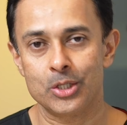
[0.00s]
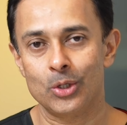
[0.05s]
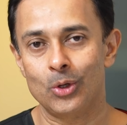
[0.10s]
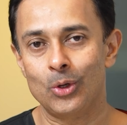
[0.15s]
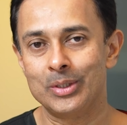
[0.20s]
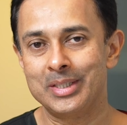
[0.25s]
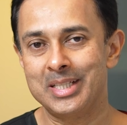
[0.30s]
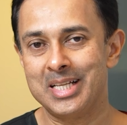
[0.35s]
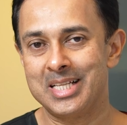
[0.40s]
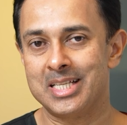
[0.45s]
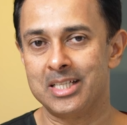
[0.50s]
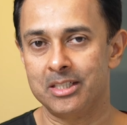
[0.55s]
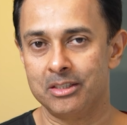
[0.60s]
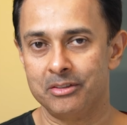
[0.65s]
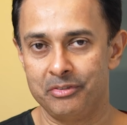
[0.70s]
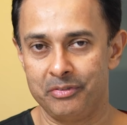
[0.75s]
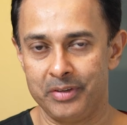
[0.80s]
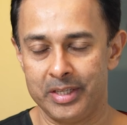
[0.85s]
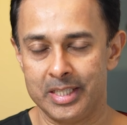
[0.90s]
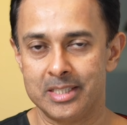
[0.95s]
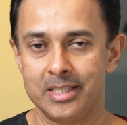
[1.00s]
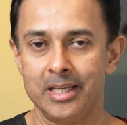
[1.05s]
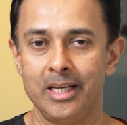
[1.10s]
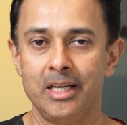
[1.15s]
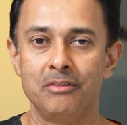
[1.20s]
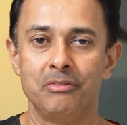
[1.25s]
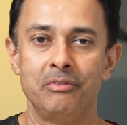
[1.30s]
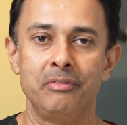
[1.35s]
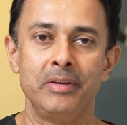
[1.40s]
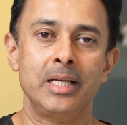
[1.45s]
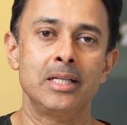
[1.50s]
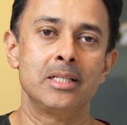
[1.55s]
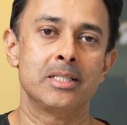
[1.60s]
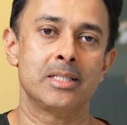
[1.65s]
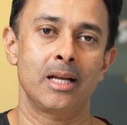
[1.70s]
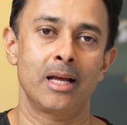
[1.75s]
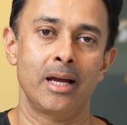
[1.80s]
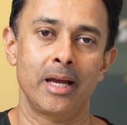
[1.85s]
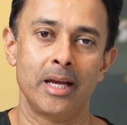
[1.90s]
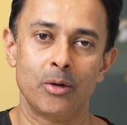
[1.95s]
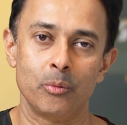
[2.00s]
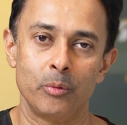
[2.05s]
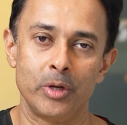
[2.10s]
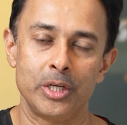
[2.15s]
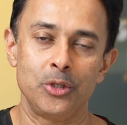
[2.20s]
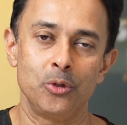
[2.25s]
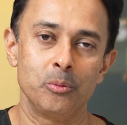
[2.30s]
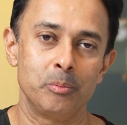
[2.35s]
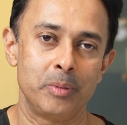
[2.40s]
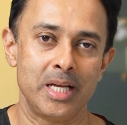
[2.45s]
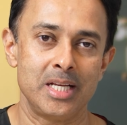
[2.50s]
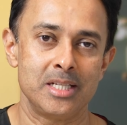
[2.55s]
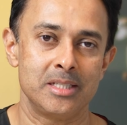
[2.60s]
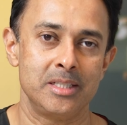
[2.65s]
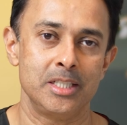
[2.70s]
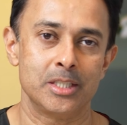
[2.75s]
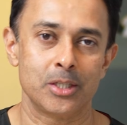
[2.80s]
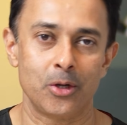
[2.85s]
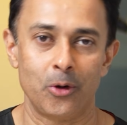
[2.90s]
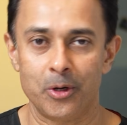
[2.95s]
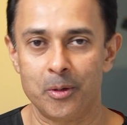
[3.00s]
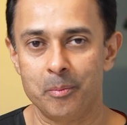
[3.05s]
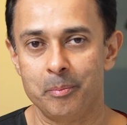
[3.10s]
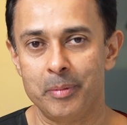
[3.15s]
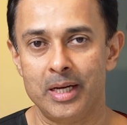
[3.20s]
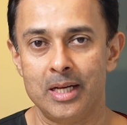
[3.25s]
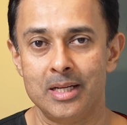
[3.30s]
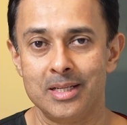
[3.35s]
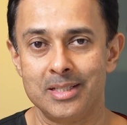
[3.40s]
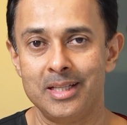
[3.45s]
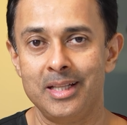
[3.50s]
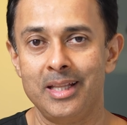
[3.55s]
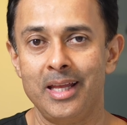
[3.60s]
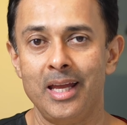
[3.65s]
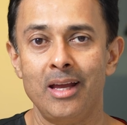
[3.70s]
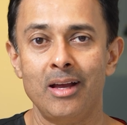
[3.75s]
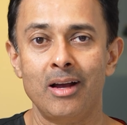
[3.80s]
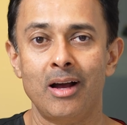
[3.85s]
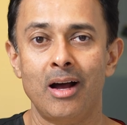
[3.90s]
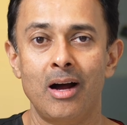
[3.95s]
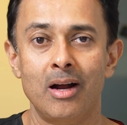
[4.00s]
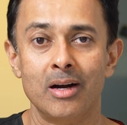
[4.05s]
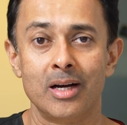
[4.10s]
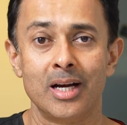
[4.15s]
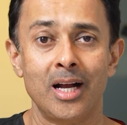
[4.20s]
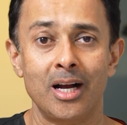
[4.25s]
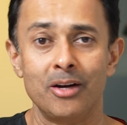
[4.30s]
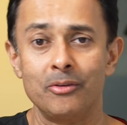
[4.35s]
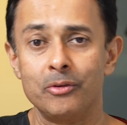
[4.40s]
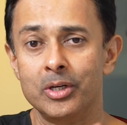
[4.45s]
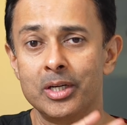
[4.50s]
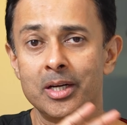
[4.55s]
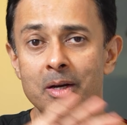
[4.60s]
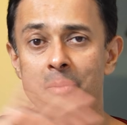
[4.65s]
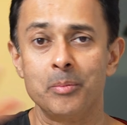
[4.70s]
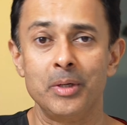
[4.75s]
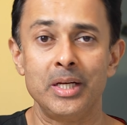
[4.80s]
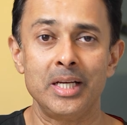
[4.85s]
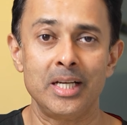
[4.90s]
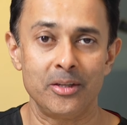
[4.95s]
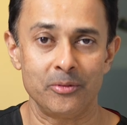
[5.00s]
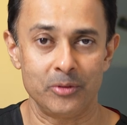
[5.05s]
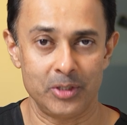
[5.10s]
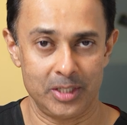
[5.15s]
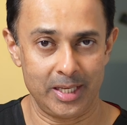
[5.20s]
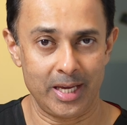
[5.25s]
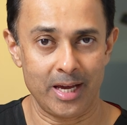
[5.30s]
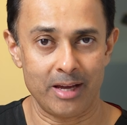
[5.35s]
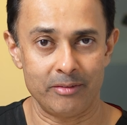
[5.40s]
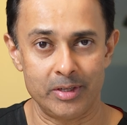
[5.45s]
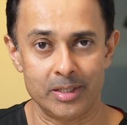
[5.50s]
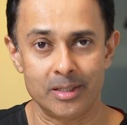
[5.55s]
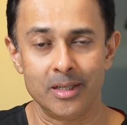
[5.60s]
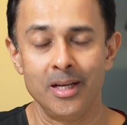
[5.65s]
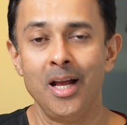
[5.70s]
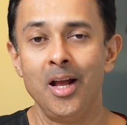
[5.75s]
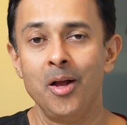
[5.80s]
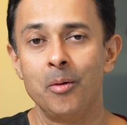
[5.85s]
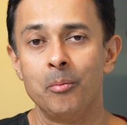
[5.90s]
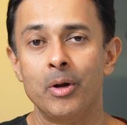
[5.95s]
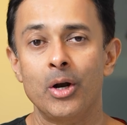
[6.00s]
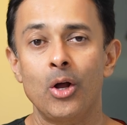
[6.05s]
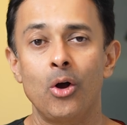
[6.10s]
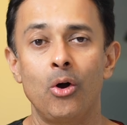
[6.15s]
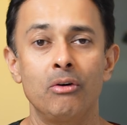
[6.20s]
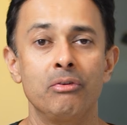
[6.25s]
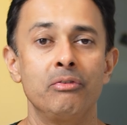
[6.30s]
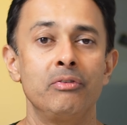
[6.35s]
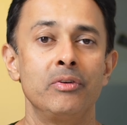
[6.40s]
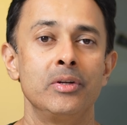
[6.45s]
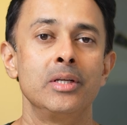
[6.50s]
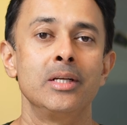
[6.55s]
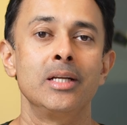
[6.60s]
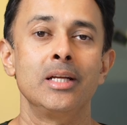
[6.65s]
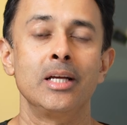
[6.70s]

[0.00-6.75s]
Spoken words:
On the surface, it feels like when you place these cotton pellets, they are covered completely with Cavit, but often